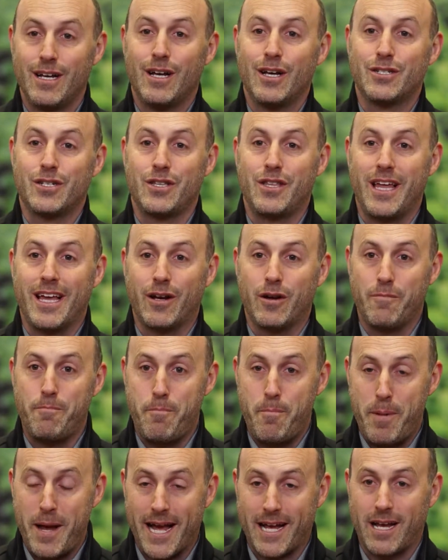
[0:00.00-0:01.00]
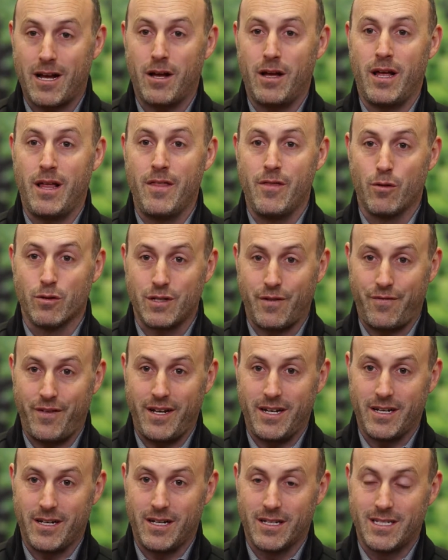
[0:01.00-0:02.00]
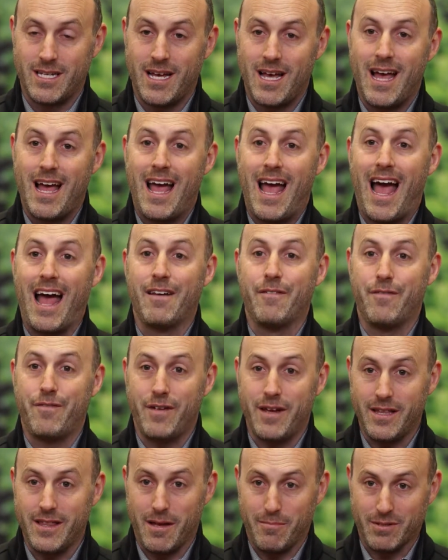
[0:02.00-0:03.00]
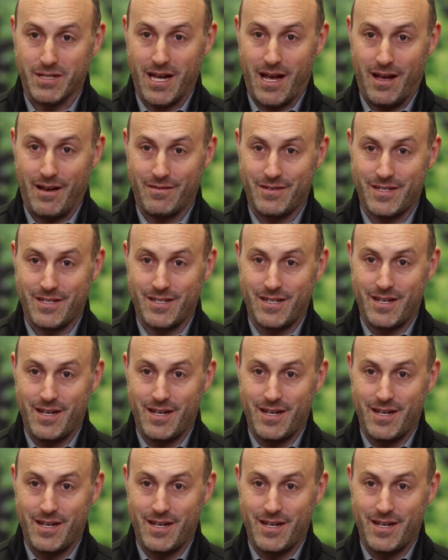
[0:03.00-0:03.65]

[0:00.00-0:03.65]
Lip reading: so that they could pick in those fields and feed themselves.